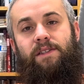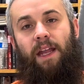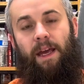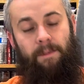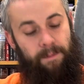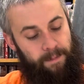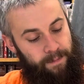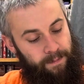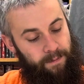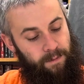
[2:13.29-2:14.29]
name?
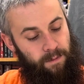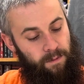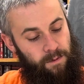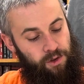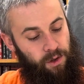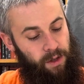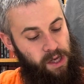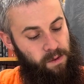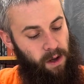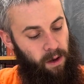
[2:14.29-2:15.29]
Surely
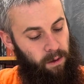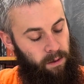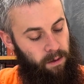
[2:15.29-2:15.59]
you know.